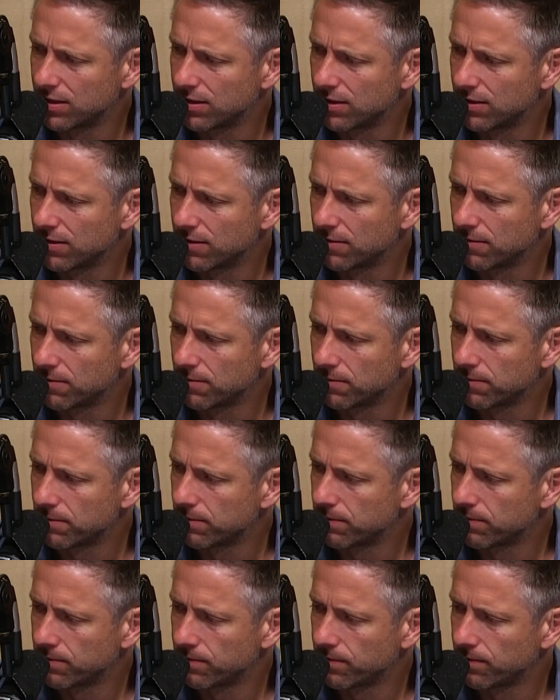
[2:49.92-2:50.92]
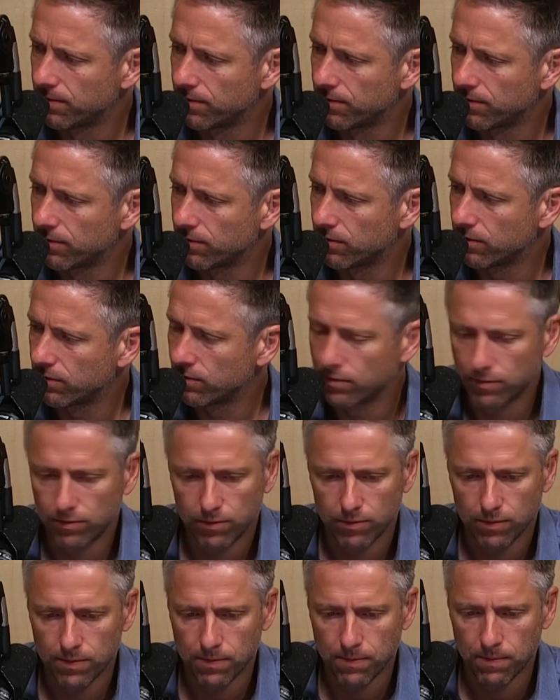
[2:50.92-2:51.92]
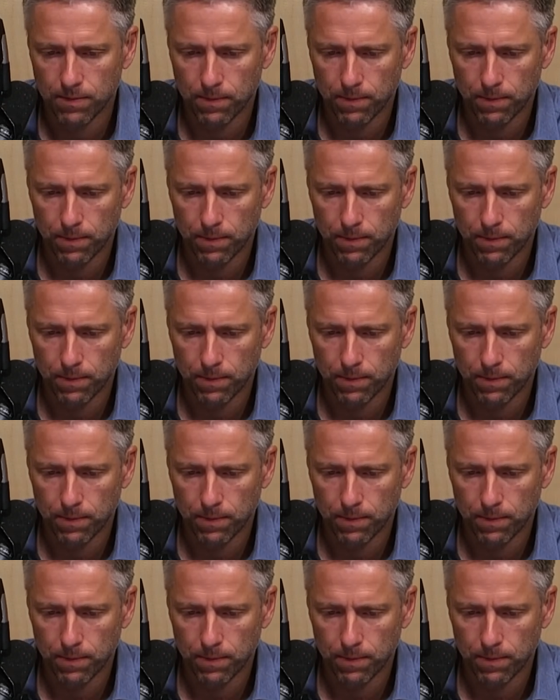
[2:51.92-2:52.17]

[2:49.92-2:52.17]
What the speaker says: Nobody speaks.